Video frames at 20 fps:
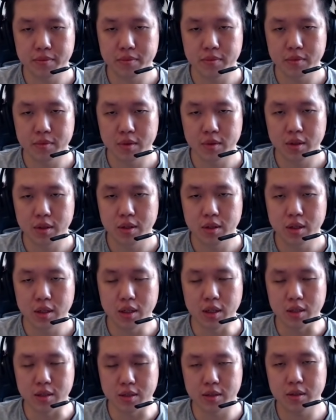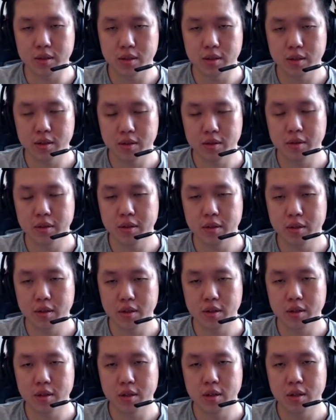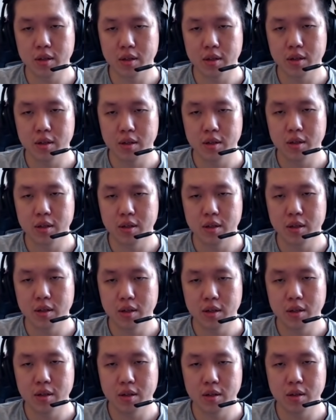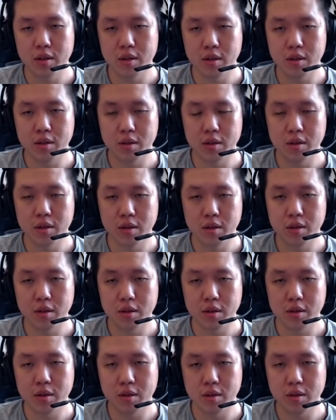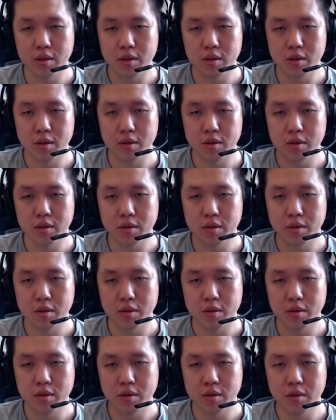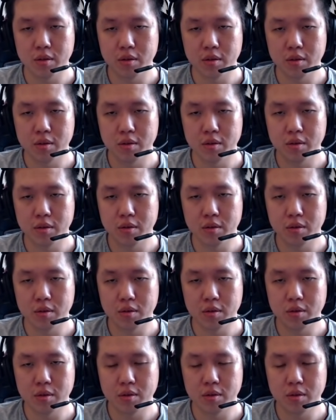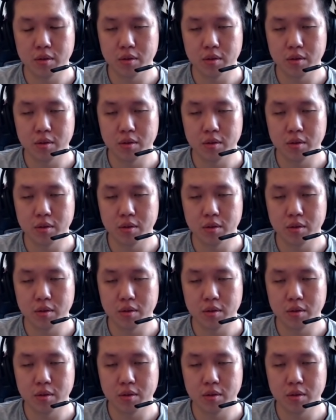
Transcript: (not speaking)